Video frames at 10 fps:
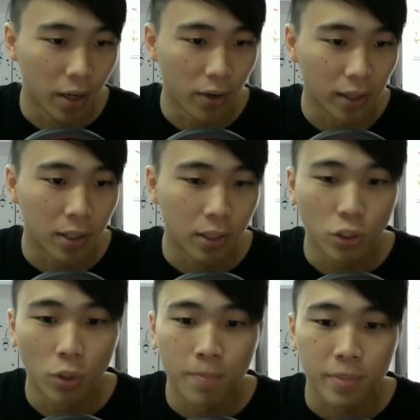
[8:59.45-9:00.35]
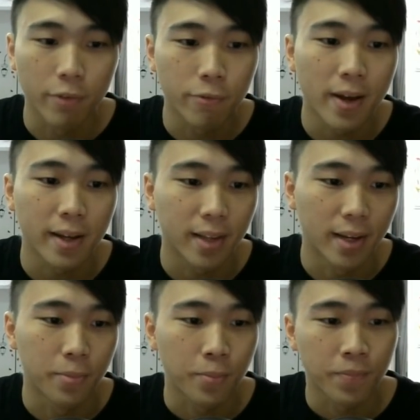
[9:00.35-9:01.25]
Right, so the fact
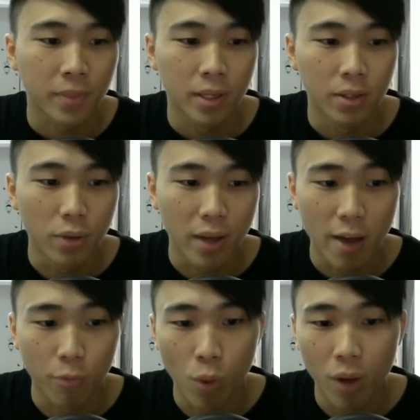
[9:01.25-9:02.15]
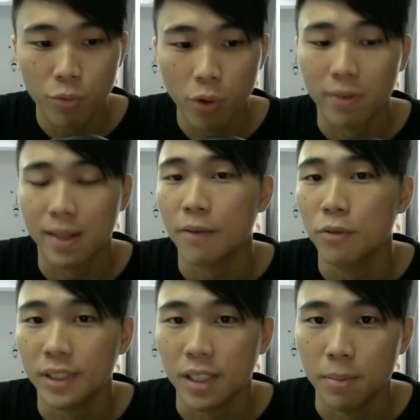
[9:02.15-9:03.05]
that you have 1 row of light
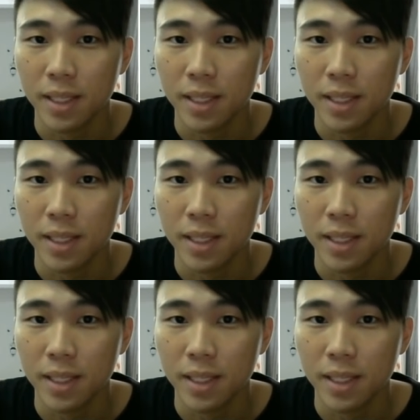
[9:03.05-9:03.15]
runes here,